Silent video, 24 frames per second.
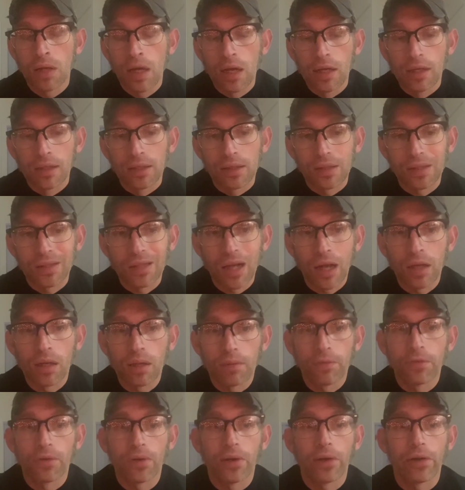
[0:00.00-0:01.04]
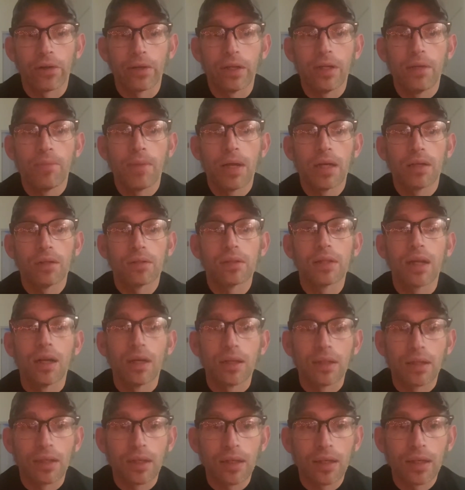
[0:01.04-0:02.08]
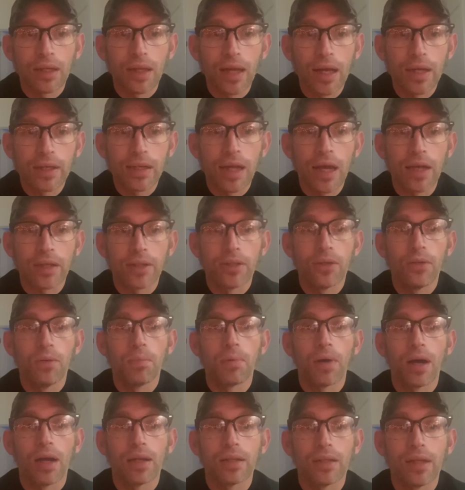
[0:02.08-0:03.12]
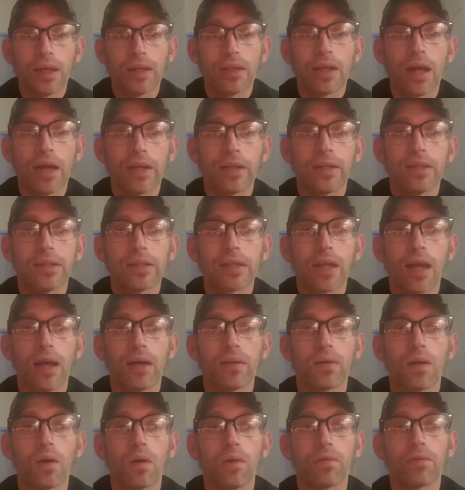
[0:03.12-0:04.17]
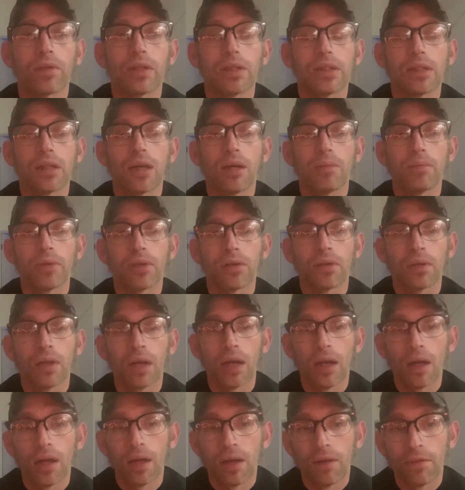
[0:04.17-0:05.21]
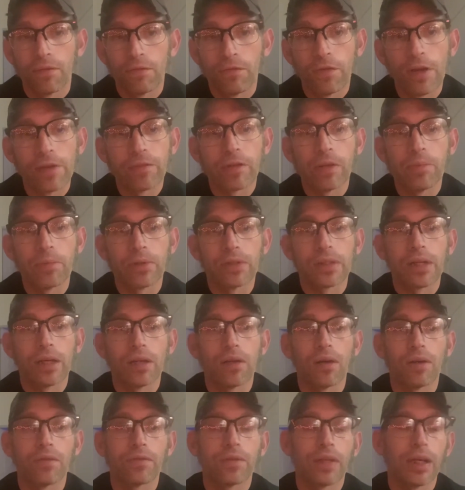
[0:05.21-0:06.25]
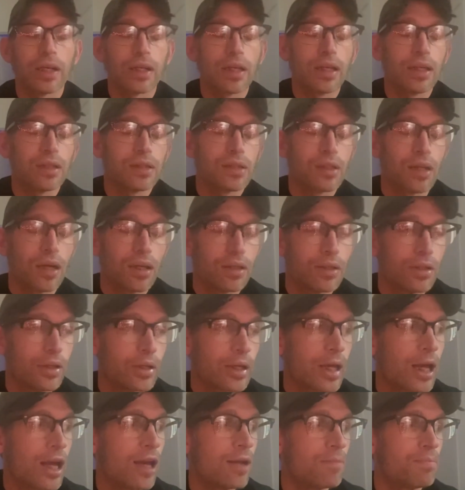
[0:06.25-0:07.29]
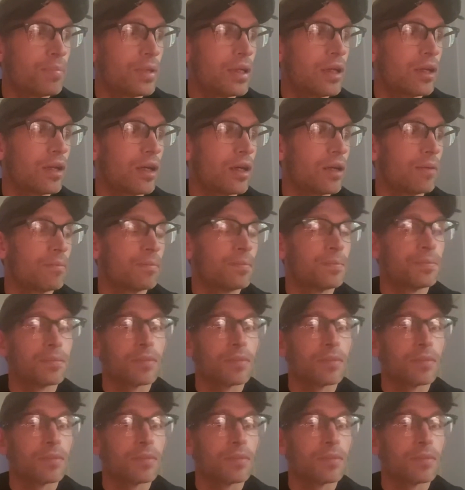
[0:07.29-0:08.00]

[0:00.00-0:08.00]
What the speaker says: Sign up for their emails, get that coupon, get that discount over the summer, 50% off tickets. You can't beat it.